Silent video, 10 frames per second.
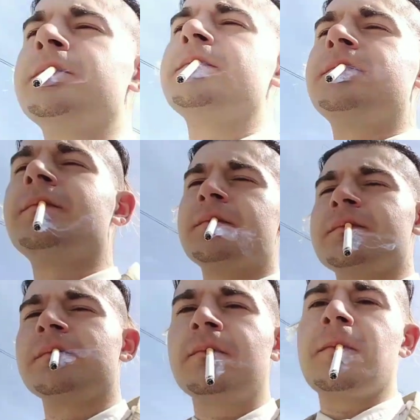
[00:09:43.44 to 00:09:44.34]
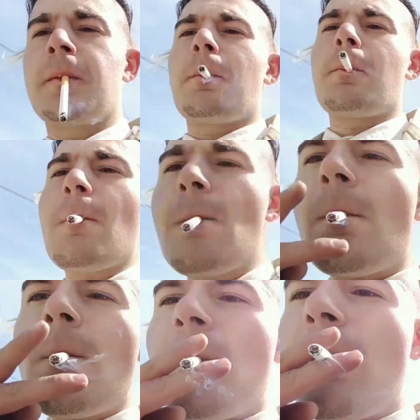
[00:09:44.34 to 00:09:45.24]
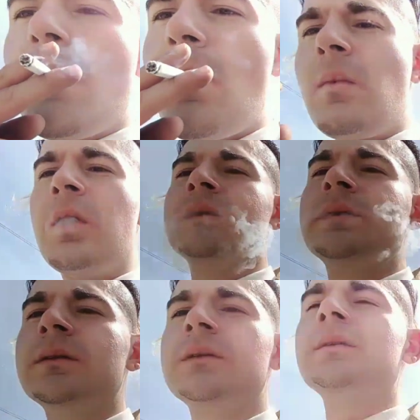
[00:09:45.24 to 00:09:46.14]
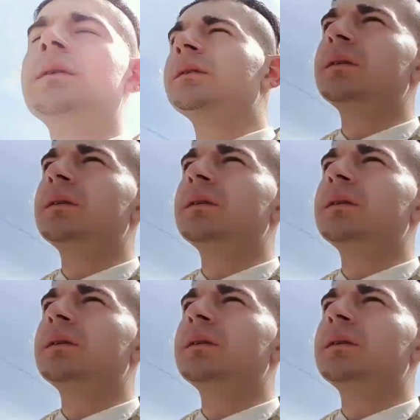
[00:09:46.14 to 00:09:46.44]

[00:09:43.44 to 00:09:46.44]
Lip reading: No more barking. No noise.